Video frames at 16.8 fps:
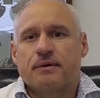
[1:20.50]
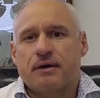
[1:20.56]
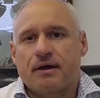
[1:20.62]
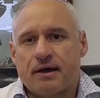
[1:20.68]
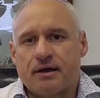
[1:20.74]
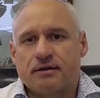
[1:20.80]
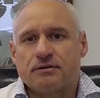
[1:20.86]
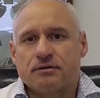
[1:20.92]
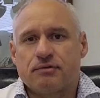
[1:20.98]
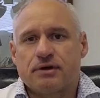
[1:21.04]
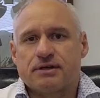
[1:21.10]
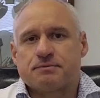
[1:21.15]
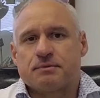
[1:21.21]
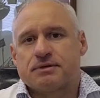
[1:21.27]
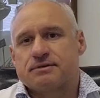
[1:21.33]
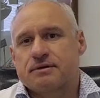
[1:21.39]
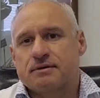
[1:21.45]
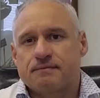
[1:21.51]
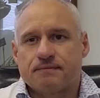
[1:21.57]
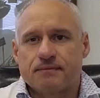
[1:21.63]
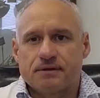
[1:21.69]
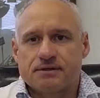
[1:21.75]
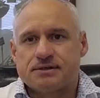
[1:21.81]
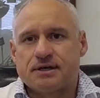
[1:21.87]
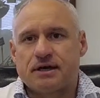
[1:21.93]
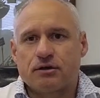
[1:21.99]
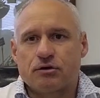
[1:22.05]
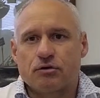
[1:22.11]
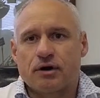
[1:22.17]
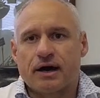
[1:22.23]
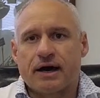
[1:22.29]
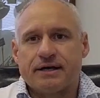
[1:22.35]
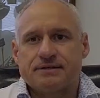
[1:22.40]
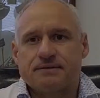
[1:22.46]
and investments. Thank you
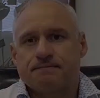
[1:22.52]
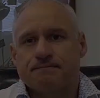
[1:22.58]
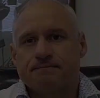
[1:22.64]
guys.